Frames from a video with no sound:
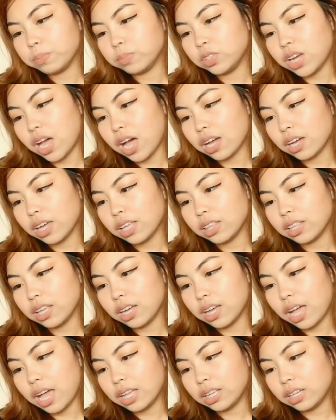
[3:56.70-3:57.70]
jacket
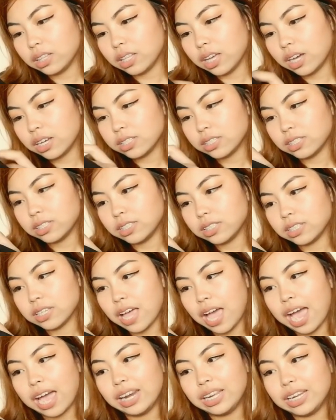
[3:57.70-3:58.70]
ng Adidas.
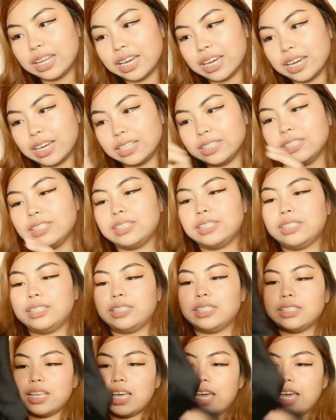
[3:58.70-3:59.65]
Adidas!